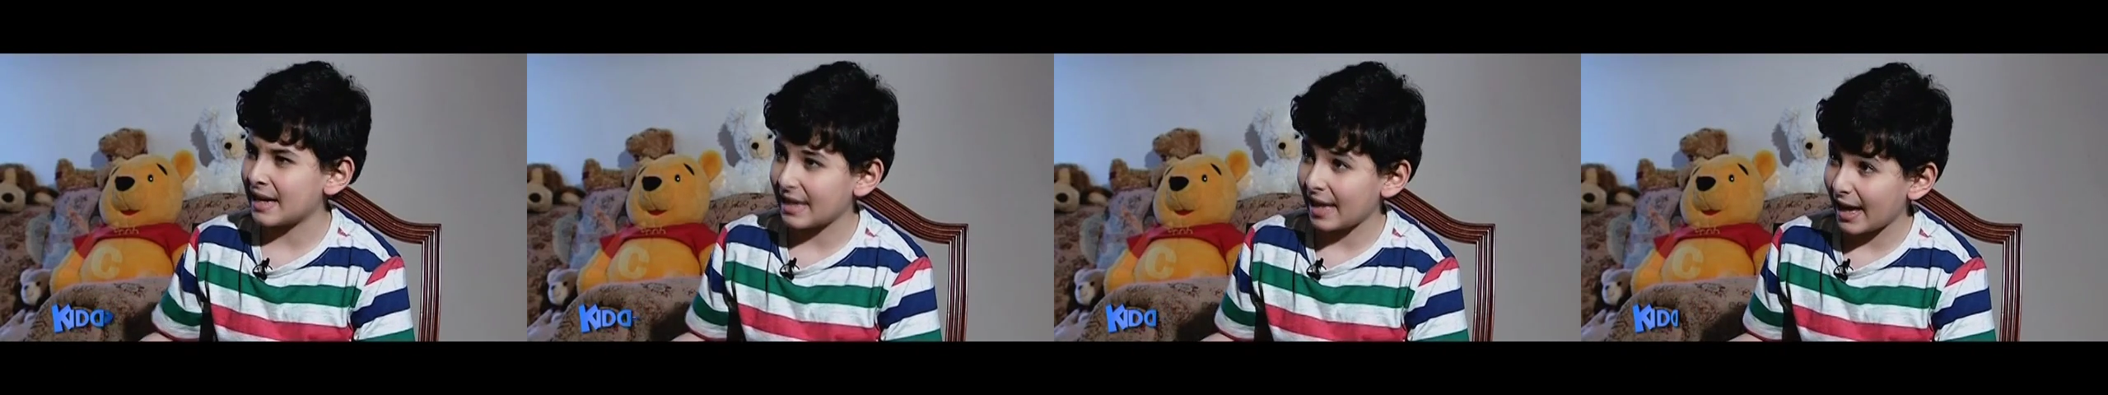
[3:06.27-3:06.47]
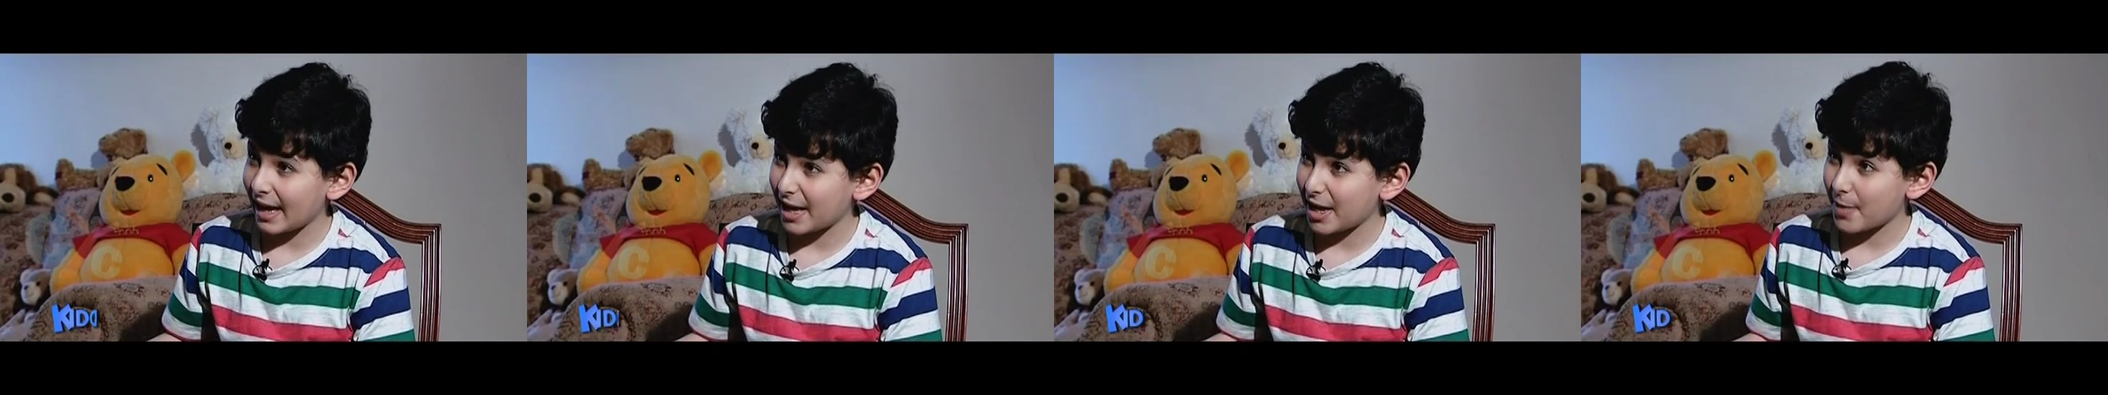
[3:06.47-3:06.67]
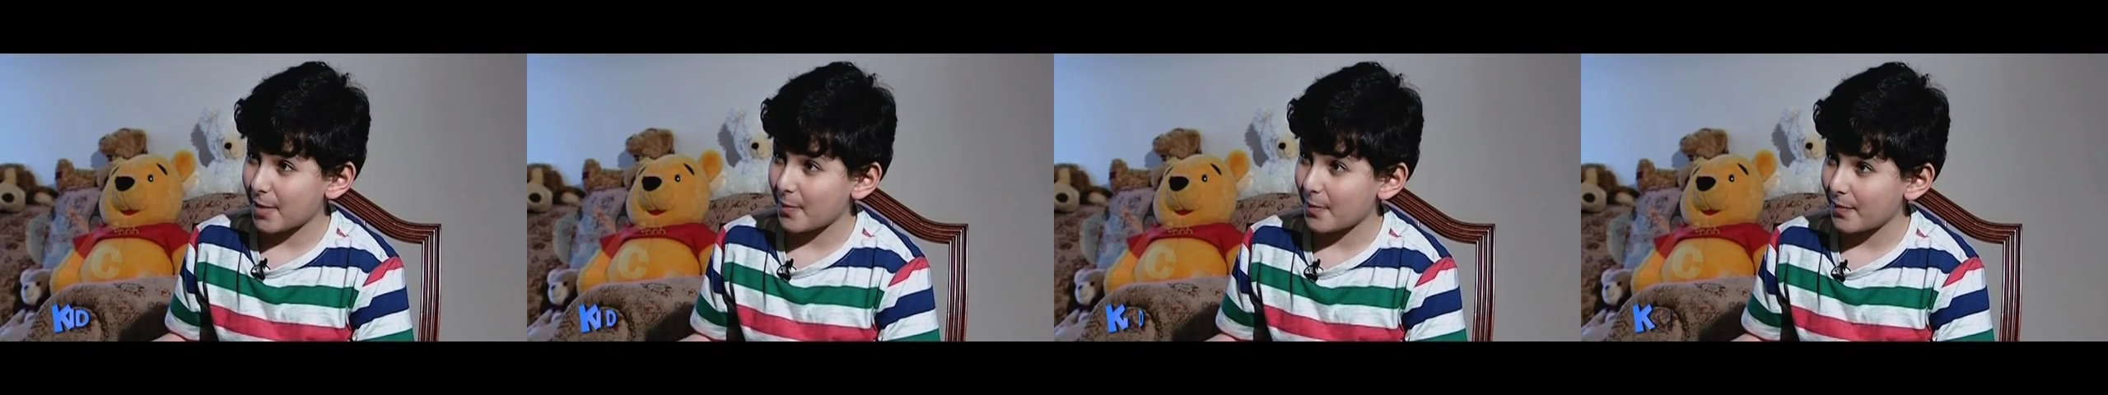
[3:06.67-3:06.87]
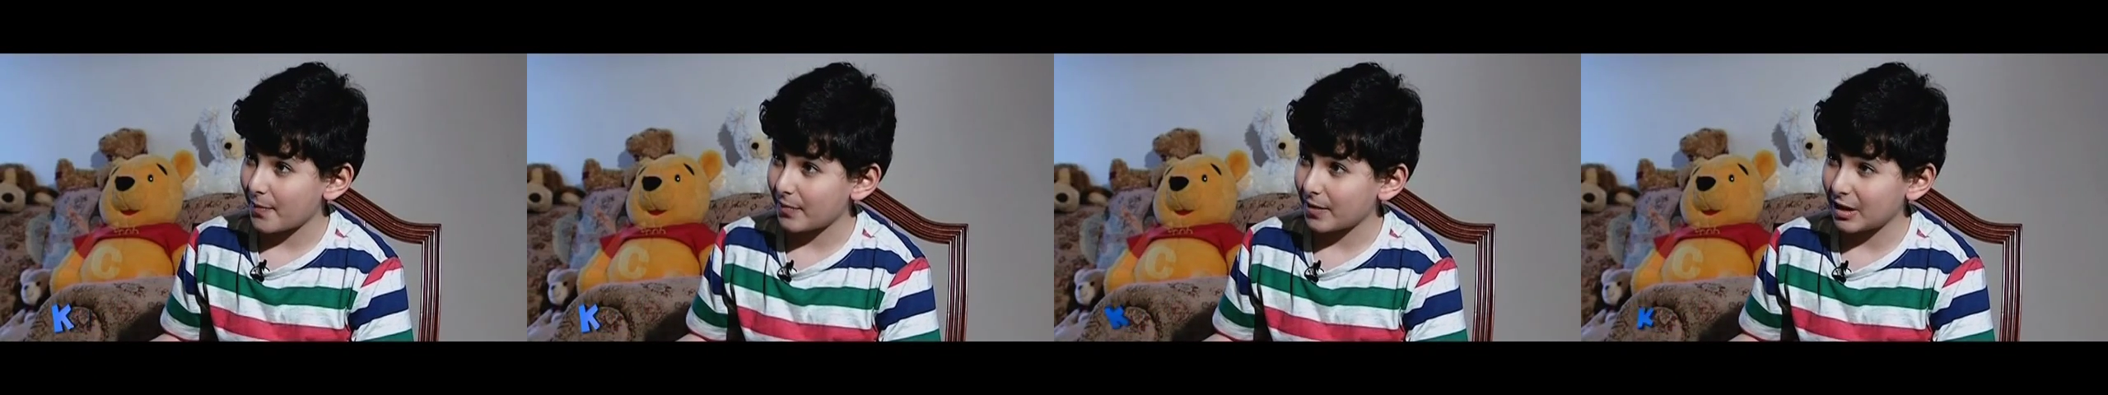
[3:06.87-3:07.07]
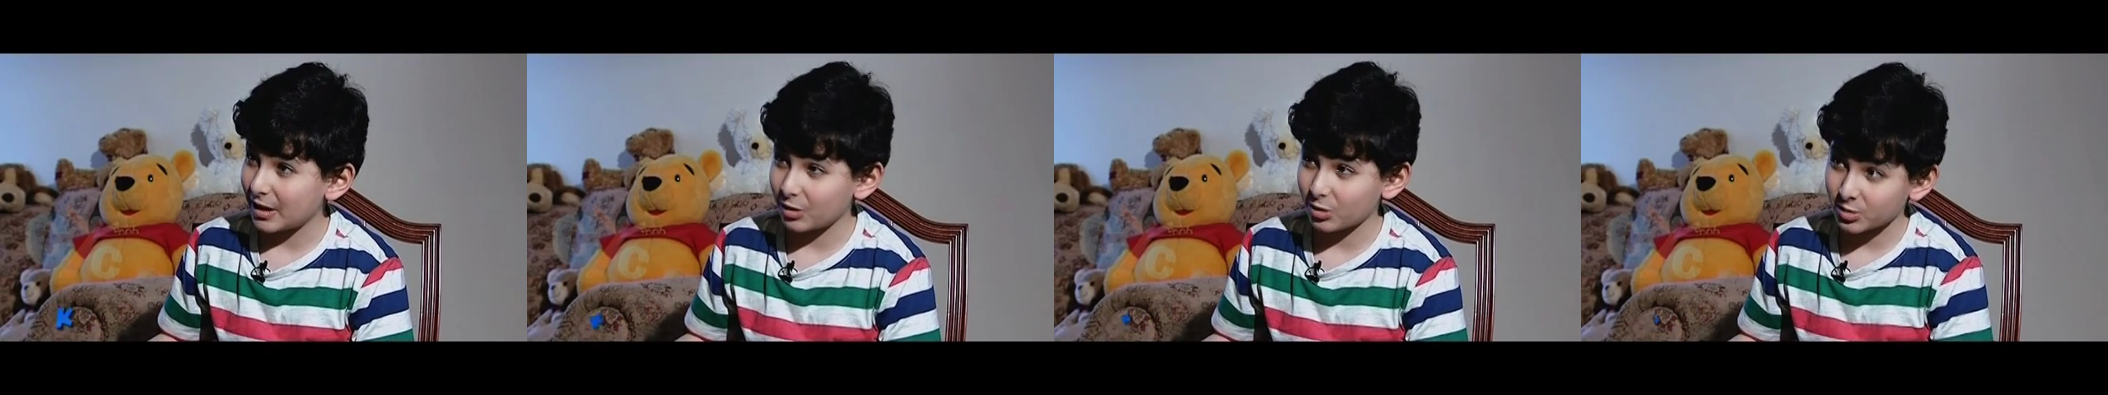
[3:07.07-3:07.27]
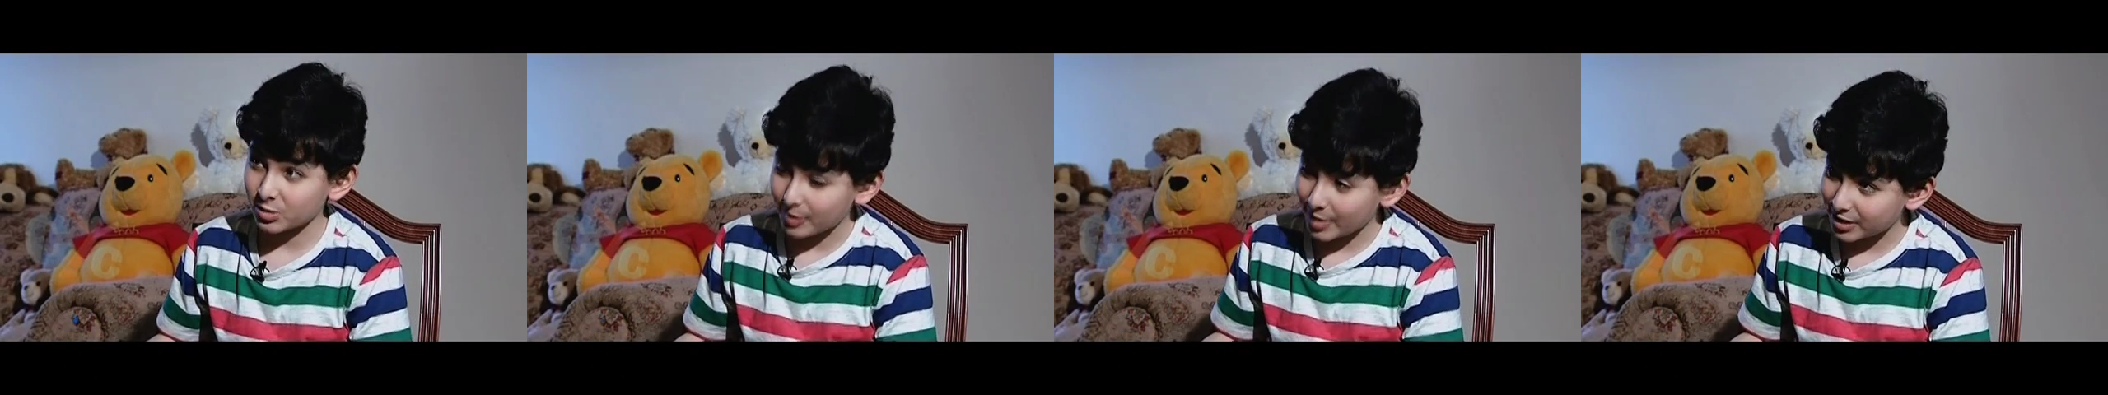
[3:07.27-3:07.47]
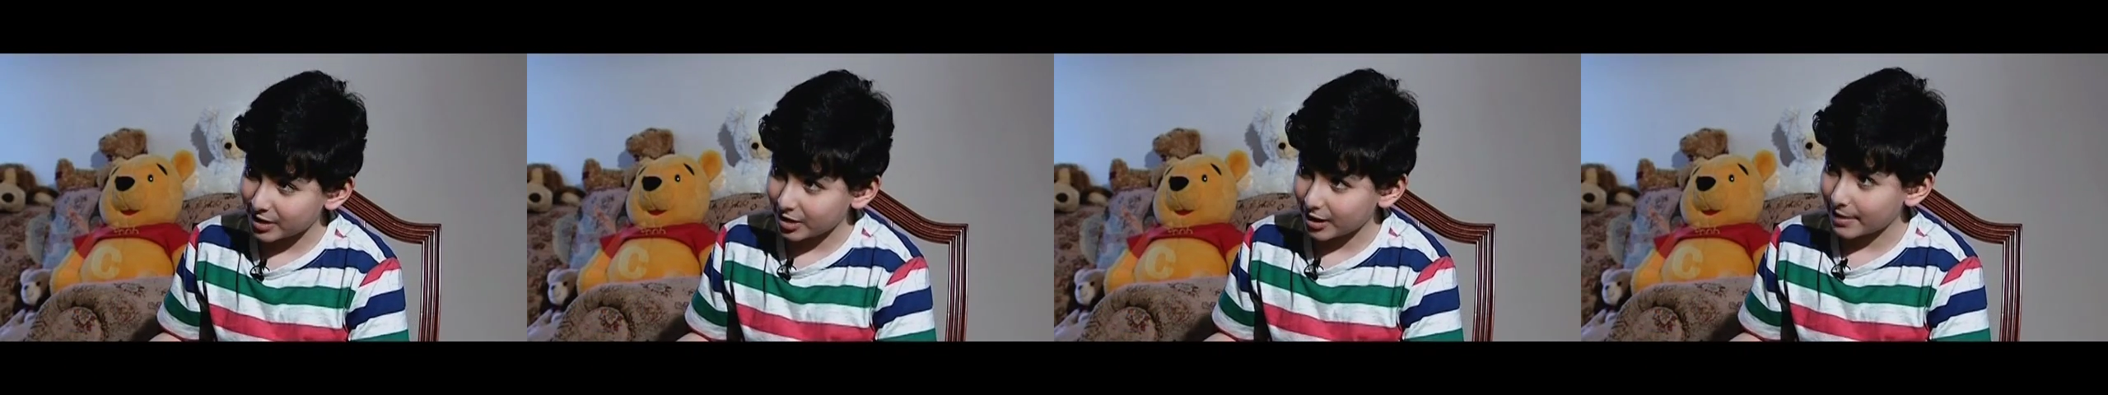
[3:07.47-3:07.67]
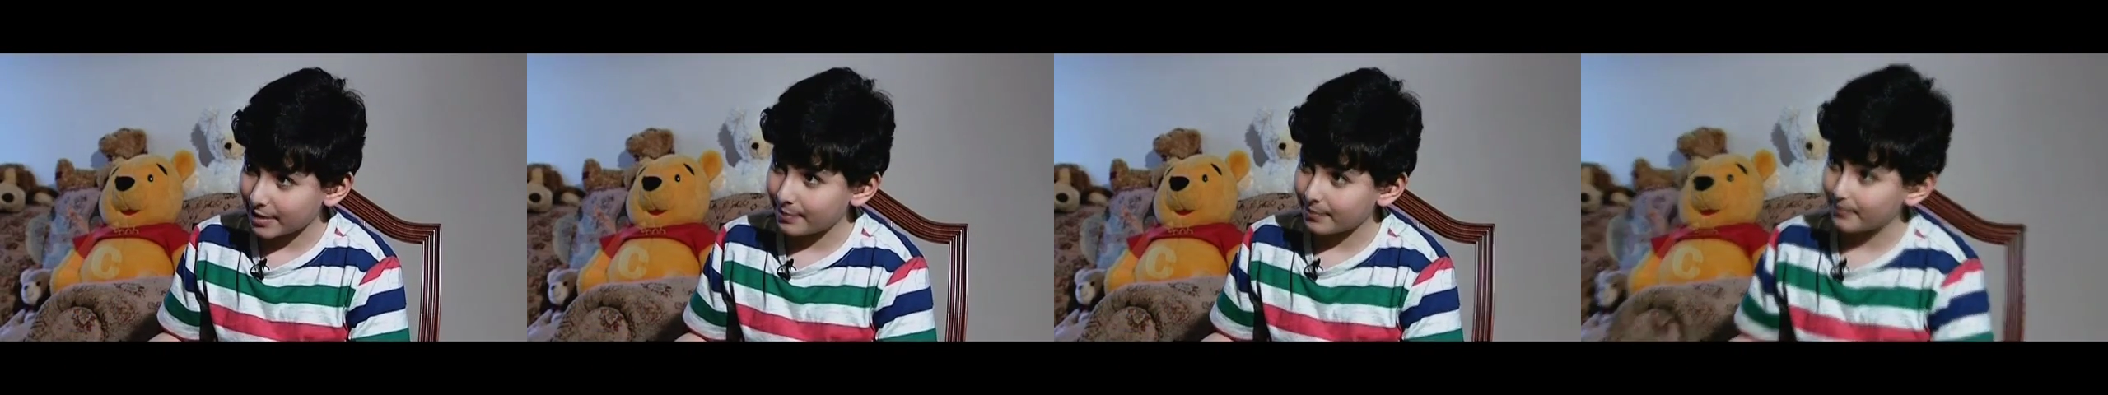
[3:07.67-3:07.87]
game in your spare
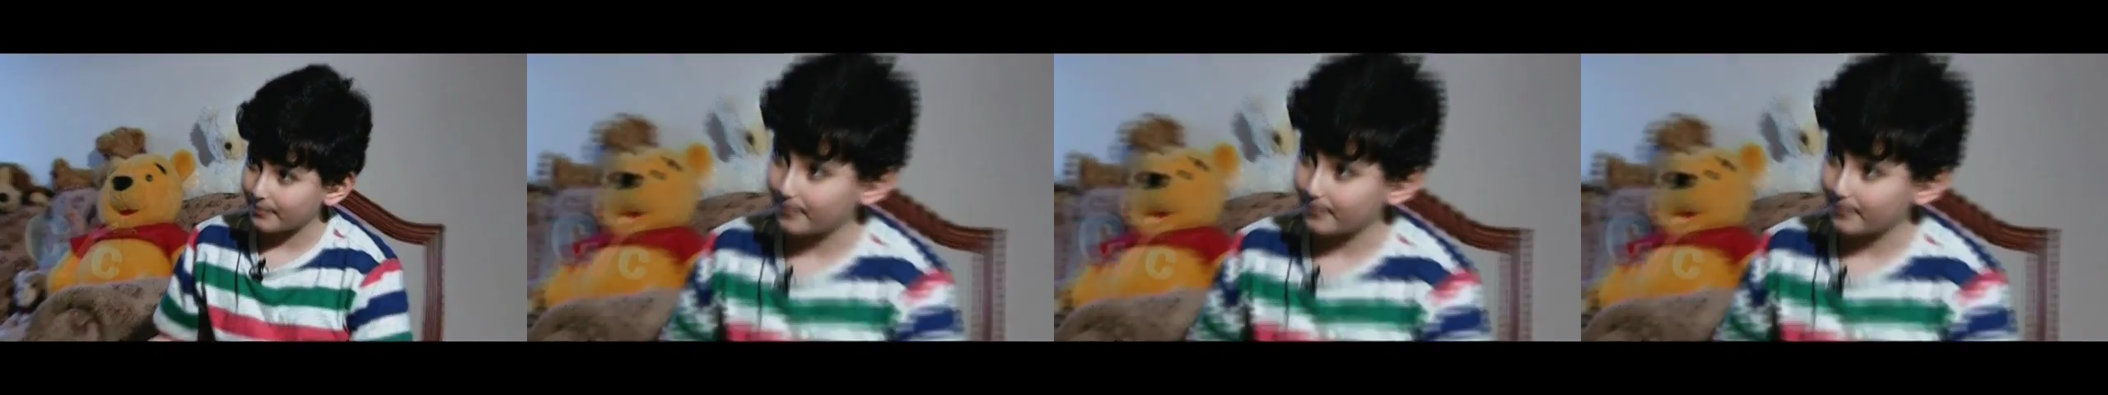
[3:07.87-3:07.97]
time.